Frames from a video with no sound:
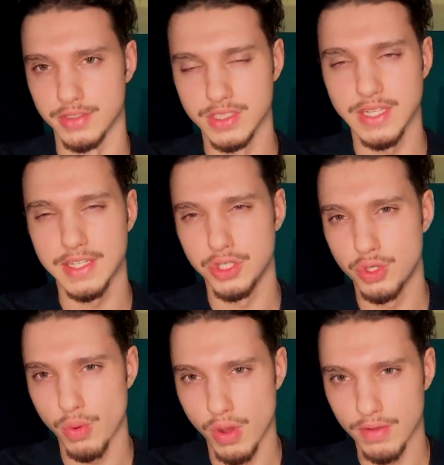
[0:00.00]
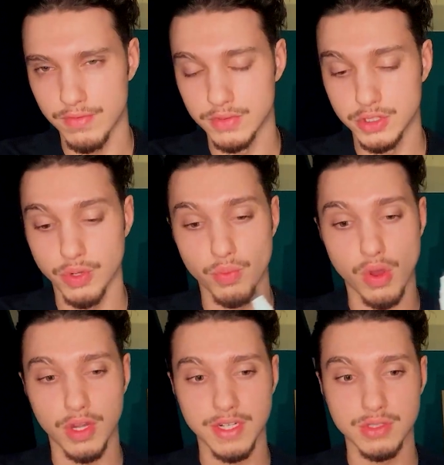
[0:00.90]
The second you go off, so
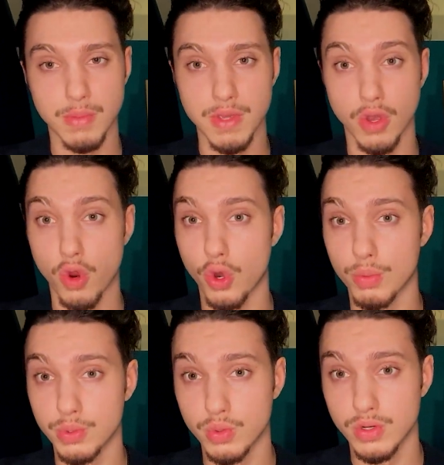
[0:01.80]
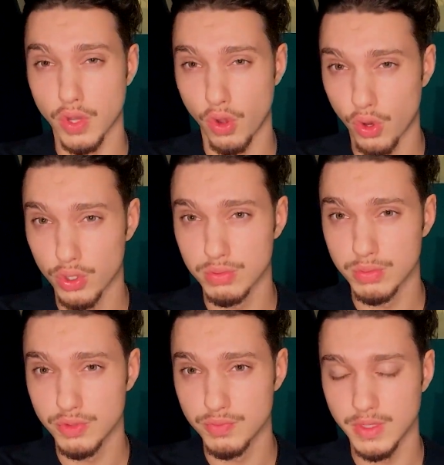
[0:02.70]
RDLs can be a horrible
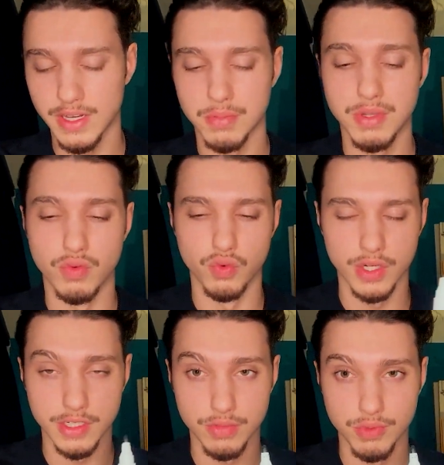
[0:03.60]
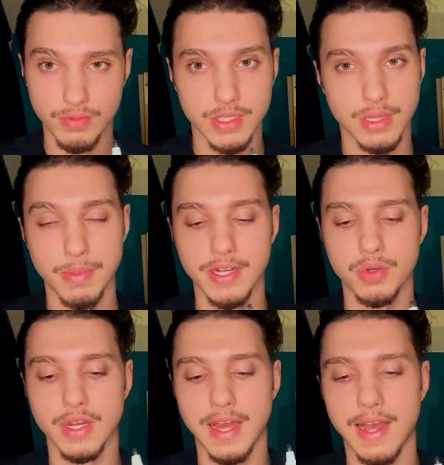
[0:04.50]
movement and it can be a really good movement depending
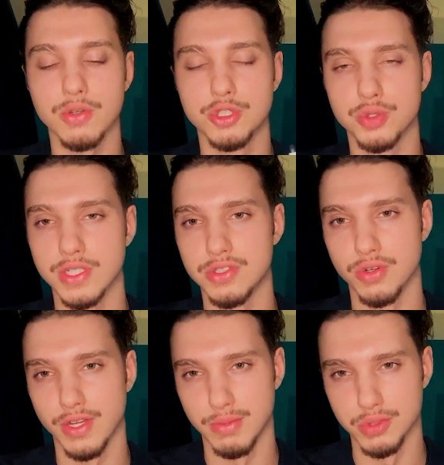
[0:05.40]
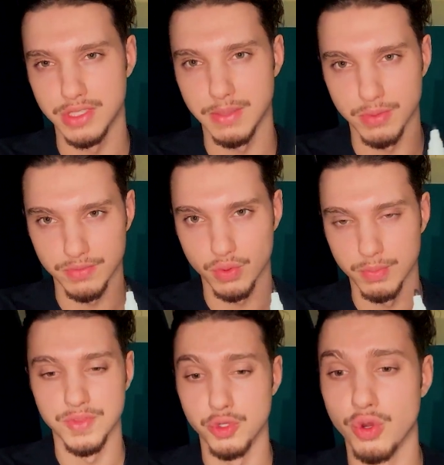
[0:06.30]
on how straight you are able to keep your form.
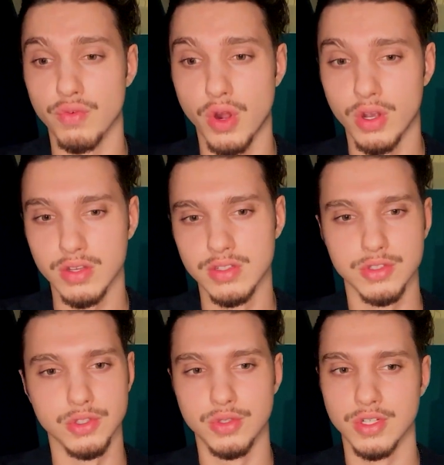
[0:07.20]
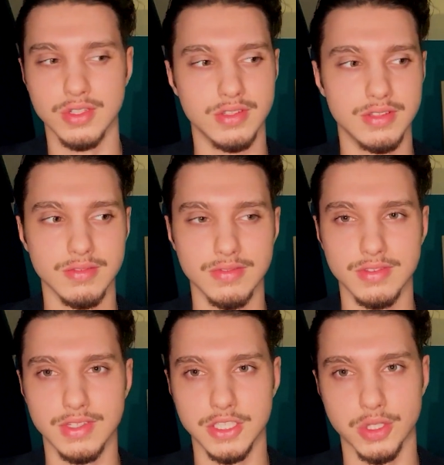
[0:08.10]
You do it wrong, you could
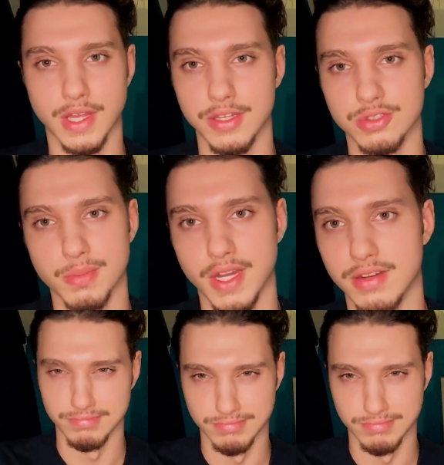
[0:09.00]
dislocate your spine.